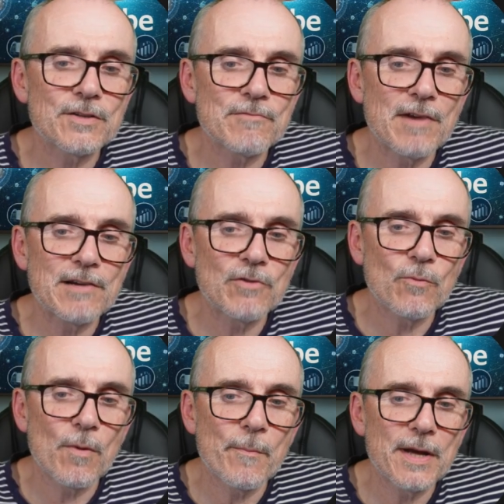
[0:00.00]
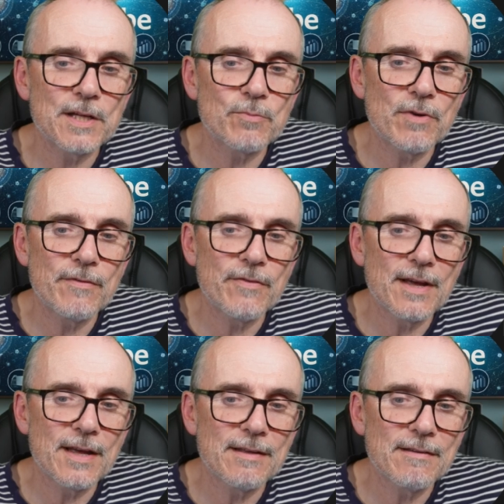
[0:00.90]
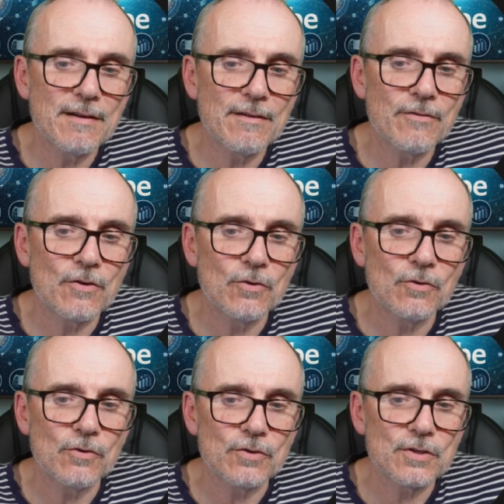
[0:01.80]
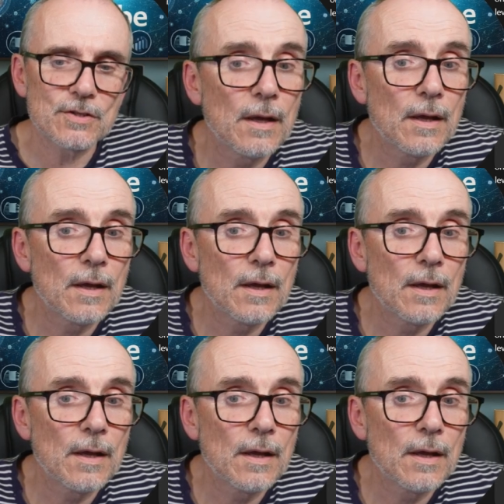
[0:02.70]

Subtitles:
to render a one-page briefing? Of course.